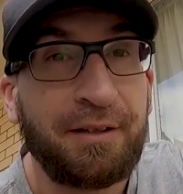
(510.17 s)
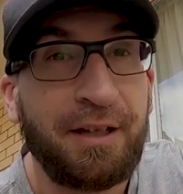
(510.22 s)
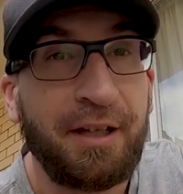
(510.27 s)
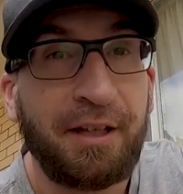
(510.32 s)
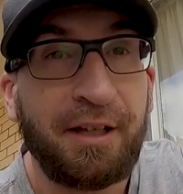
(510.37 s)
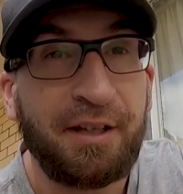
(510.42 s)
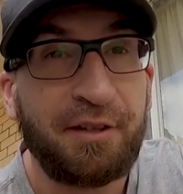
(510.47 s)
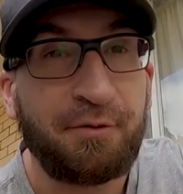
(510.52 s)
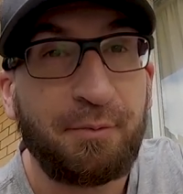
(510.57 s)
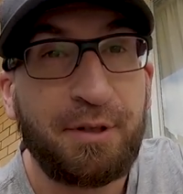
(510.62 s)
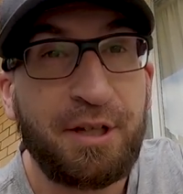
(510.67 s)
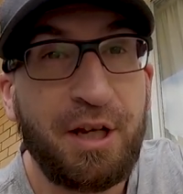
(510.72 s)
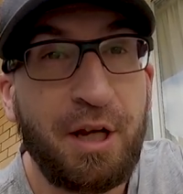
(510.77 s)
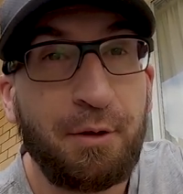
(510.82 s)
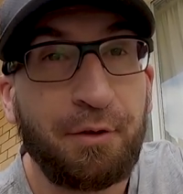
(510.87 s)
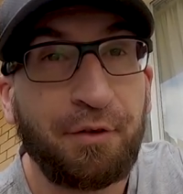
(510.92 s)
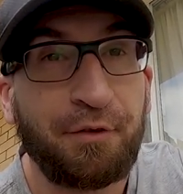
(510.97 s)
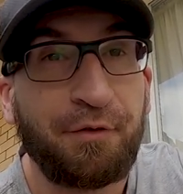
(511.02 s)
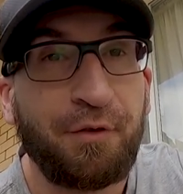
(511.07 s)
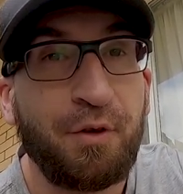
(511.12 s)
And then that's when you
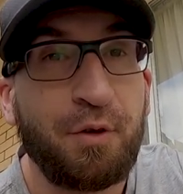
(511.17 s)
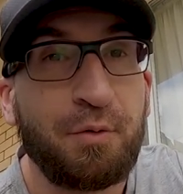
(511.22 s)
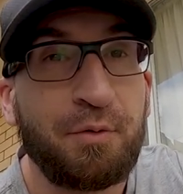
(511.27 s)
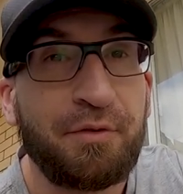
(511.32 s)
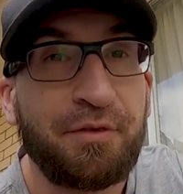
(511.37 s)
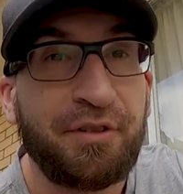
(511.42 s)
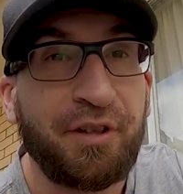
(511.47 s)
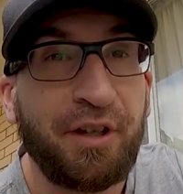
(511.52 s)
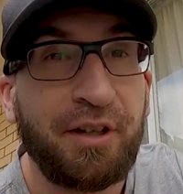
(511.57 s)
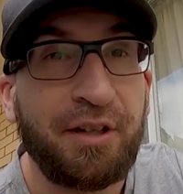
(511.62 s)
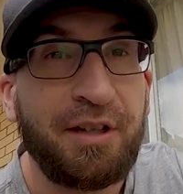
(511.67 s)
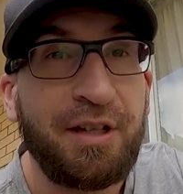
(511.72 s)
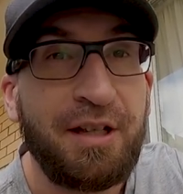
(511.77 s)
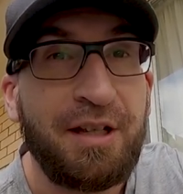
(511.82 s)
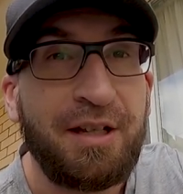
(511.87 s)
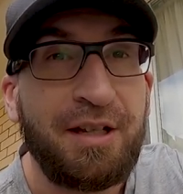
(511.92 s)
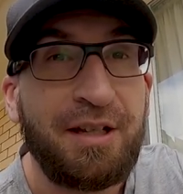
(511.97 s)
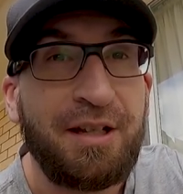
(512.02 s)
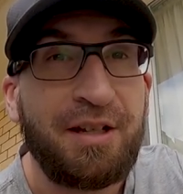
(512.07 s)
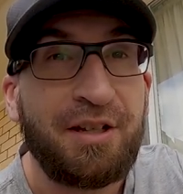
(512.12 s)
know it's full. So
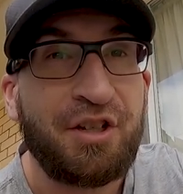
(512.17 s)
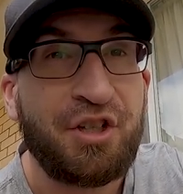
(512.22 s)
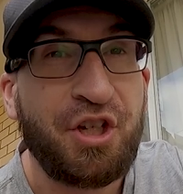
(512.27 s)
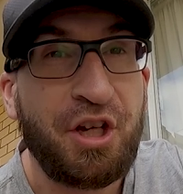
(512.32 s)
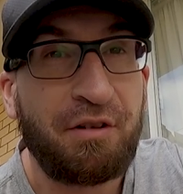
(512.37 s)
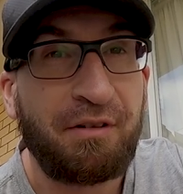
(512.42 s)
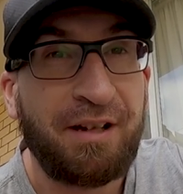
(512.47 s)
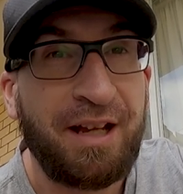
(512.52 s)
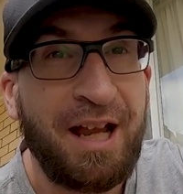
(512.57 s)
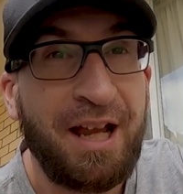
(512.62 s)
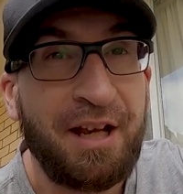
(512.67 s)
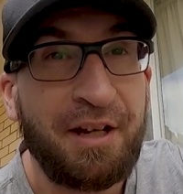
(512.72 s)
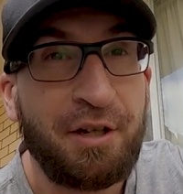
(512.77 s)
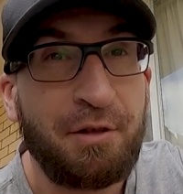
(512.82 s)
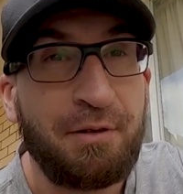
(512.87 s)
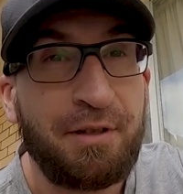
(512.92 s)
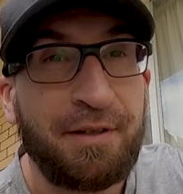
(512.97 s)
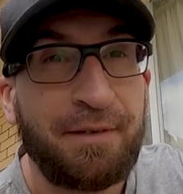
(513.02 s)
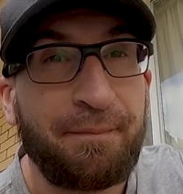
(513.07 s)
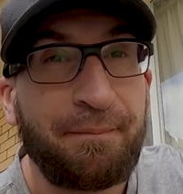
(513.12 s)
it's generally how you
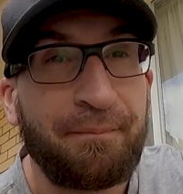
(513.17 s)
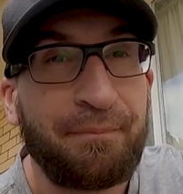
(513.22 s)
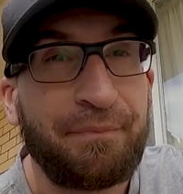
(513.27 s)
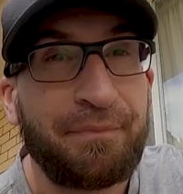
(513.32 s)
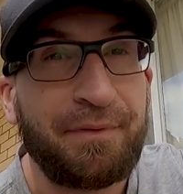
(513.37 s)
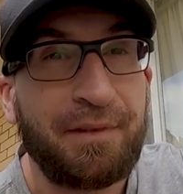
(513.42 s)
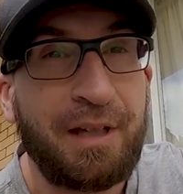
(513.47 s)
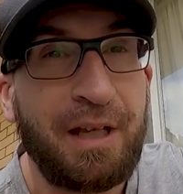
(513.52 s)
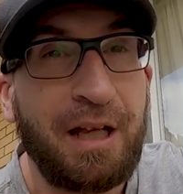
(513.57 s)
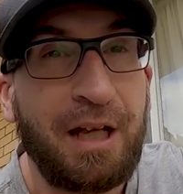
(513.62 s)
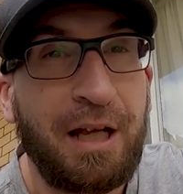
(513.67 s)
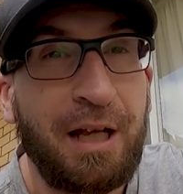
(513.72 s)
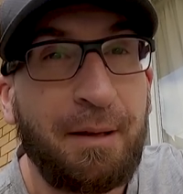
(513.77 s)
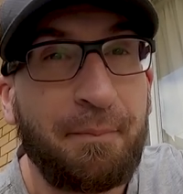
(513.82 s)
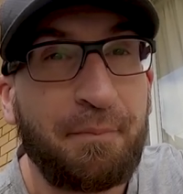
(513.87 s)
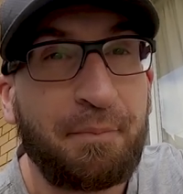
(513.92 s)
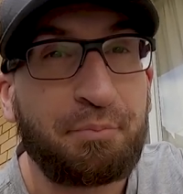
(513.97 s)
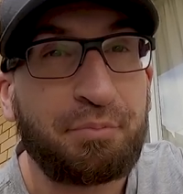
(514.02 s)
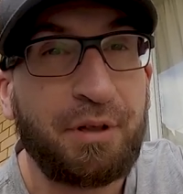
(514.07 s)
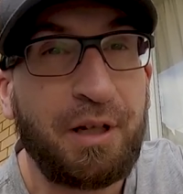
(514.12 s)
do it.
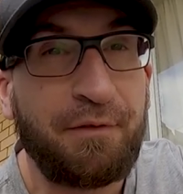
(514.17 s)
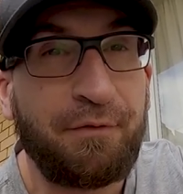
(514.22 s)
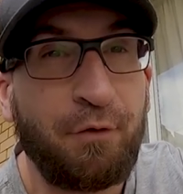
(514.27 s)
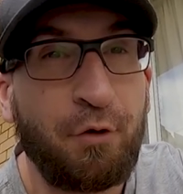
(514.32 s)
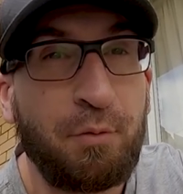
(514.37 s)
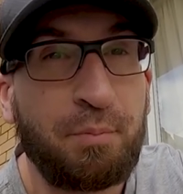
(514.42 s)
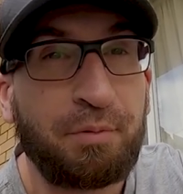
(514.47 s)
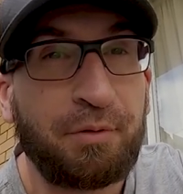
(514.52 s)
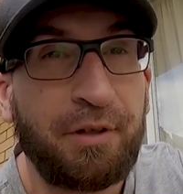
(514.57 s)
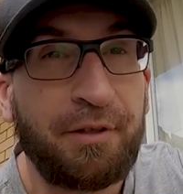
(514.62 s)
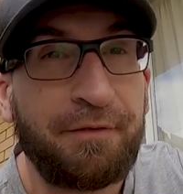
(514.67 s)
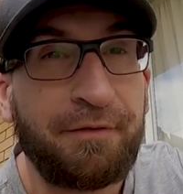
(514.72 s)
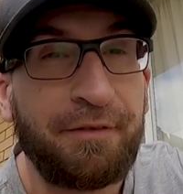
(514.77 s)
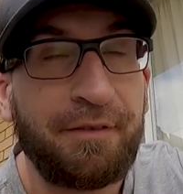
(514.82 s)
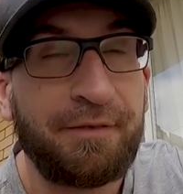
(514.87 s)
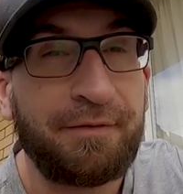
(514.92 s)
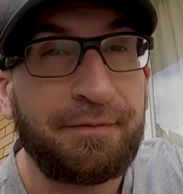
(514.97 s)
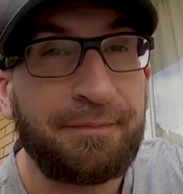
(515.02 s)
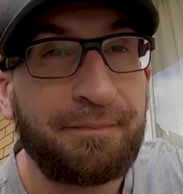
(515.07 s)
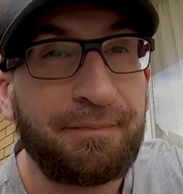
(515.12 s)
Um, pretty
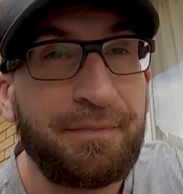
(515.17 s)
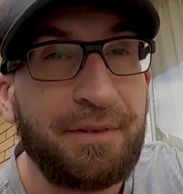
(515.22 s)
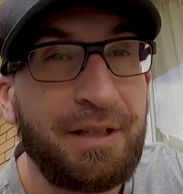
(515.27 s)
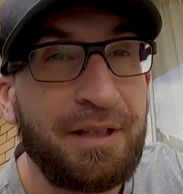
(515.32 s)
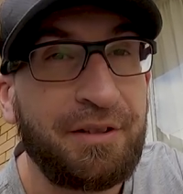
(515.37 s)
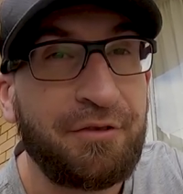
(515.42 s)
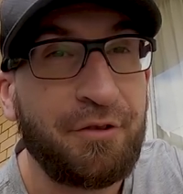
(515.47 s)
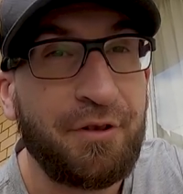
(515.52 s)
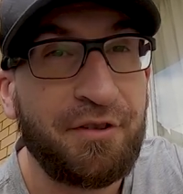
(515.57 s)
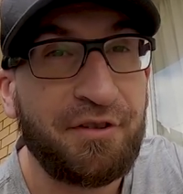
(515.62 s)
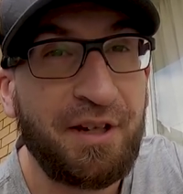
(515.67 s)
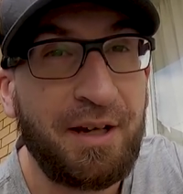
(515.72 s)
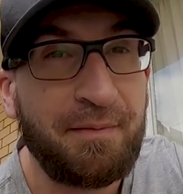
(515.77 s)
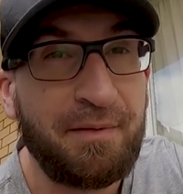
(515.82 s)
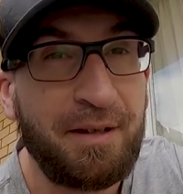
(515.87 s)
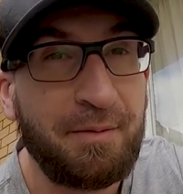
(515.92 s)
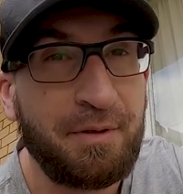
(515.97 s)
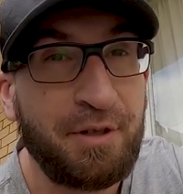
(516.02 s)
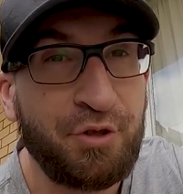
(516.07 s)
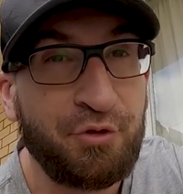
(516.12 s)
foolproof. Do the
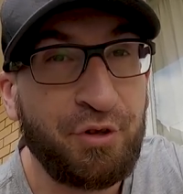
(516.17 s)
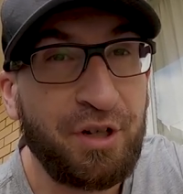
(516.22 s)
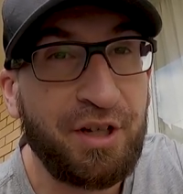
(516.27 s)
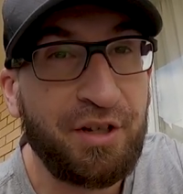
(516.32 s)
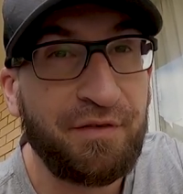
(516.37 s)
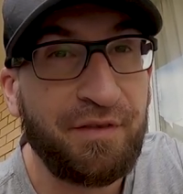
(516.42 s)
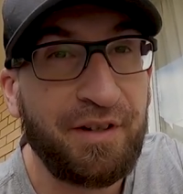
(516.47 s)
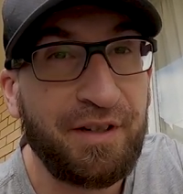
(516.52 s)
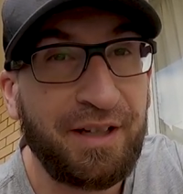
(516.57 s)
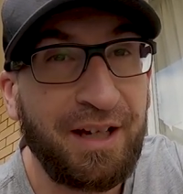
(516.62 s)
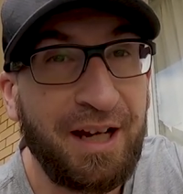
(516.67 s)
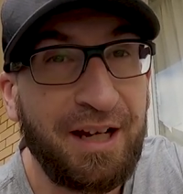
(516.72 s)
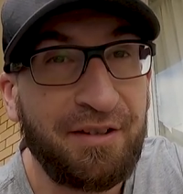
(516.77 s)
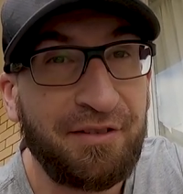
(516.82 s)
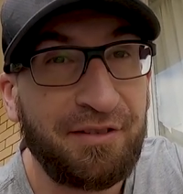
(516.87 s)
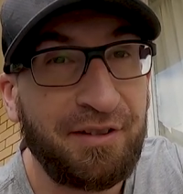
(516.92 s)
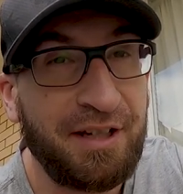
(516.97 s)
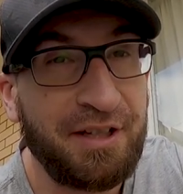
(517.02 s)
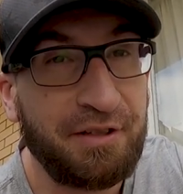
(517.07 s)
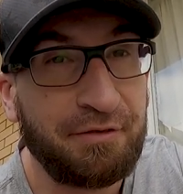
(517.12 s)
same thing with your transfer
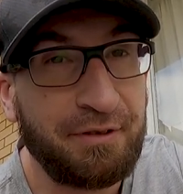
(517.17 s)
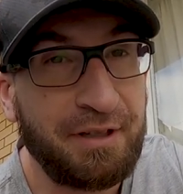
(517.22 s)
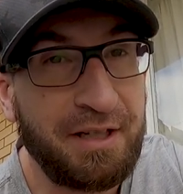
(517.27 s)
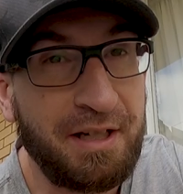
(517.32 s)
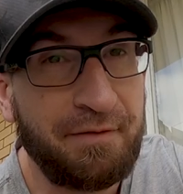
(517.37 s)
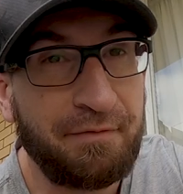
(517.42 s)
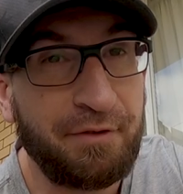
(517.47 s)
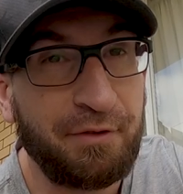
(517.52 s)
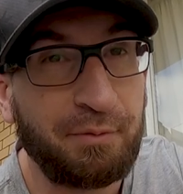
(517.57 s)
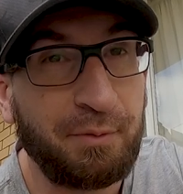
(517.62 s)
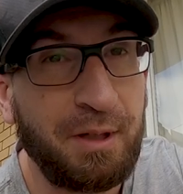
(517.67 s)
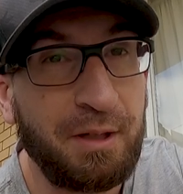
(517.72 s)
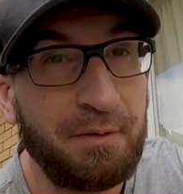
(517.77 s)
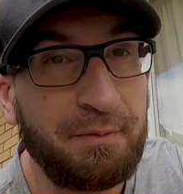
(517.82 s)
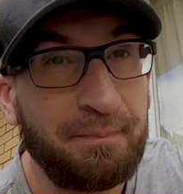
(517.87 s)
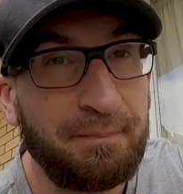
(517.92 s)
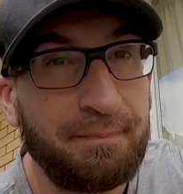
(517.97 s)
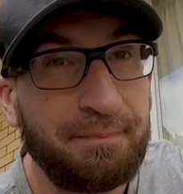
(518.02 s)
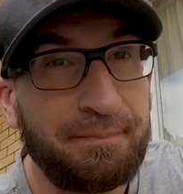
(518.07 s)
case and your rear diff as well.